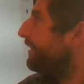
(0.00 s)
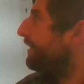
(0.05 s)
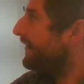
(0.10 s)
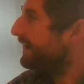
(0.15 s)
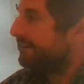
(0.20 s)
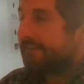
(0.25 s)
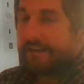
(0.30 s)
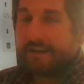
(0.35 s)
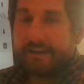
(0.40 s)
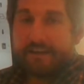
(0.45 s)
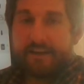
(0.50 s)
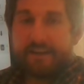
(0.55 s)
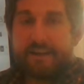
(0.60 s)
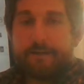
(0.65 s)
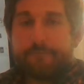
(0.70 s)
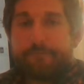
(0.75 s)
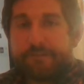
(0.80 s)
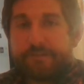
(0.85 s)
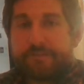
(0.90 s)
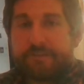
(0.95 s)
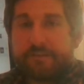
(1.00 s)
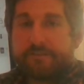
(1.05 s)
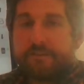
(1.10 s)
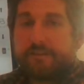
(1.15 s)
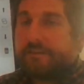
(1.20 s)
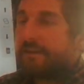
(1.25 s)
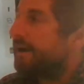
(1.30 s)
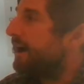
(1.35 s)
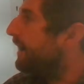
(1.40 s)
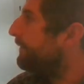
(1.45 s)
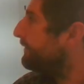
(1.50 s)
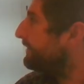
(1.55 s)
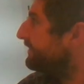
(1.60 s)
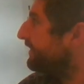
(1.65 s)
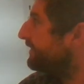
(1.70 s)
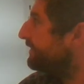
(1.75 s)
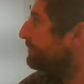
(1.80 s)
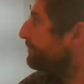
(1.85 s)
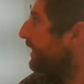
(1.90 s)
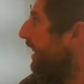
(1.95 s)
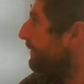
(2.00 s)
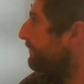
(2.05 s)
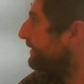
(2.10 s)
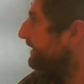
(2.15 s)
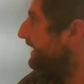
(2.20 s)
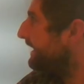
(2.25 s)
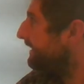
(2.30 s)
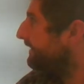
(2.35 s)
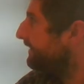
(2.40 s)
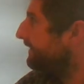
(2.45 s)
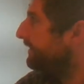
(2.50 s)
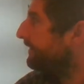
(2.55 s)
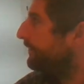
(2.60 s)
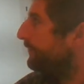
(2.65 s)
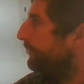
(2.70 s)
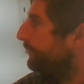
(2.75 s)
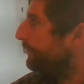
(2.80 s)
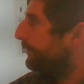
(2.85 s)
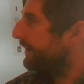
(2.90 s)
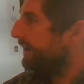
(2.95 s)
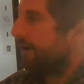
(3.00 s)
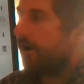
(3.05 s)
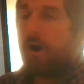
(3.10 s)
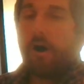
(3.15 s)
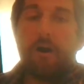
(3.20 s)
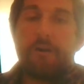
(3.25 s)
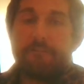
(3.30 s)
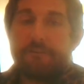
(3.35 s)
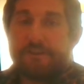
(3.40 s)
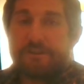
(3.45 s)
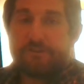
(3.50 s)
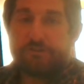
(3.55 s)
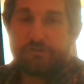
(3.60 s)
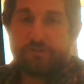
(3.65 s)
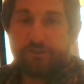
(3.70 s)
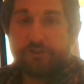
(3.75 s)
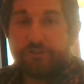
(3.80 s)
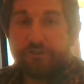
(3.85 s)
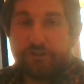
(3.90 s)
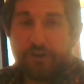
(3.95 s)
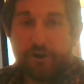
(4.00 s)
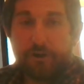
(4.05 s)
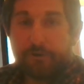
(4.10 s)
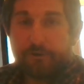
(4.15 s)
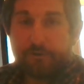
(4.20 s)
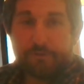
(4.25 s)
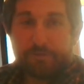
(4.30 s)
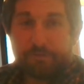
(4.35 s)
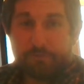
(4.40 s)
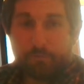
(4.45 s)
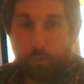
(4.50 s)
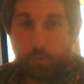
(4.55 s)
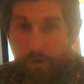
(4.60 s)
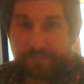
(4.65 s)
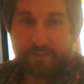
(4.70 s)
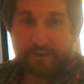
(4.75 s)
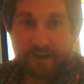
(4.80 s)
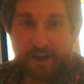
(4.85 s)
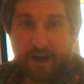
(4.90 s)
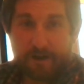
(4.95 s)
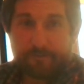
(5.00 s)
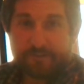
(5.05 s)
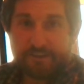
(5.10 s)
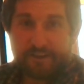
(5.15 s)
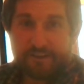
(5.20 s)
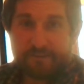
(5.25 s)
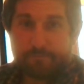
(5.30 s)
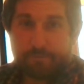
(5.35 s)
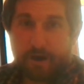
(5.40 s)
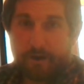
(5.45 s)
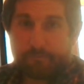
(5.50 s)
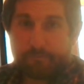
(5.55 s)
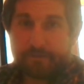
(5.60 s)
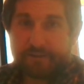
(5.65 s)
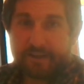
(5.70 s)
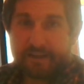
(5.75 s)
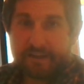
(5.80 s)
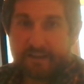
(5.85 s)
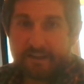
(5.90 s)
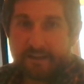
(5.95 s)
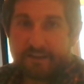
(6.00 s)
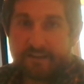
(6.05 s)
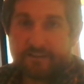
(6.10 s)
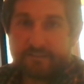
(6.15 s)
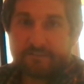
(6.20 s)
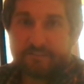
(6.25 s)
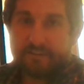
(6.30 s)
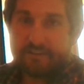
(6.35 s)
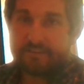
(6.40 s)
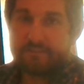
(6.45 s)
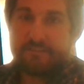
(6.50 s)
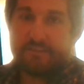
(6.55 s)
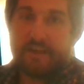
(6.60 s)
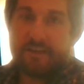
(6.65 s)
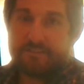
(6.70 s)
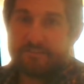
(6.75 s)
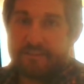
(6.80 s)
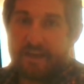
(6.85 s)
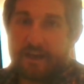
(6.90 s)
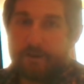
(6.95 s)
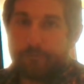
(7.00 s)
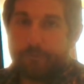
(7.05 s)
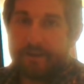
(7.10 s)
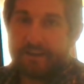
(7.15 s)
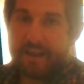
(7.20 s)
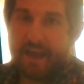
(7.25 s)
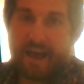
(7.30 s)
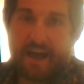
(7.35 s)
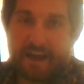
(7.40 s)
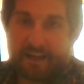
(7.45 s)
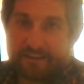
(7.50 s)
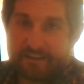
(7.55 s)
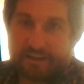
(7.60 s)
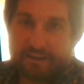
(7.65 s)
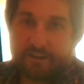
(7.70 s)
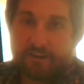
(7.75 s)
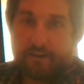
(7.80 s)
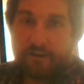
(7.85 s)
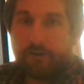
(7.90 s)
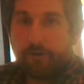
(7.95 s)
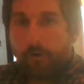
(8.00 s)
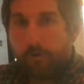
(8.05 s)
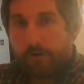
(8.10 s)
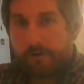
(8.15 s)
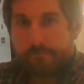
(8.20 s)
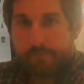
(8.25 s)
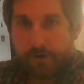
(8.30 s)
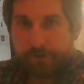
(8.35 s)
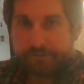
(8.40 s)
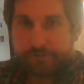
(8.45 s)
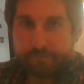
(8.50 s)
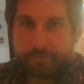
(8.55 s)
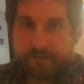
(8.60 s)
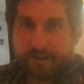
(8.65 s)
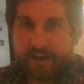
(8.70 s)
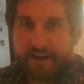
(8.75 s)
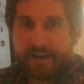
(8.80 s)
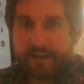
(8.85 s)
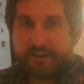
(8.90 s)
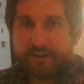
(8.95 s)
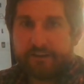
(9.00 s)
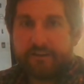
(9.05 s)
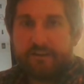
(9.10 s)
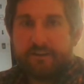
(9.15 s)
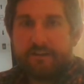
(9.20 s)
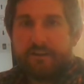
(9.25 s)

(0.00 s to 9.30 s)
finally, an emphasis on the commutative property. We already should know what the commutative property is. It says that when adding or multiplying,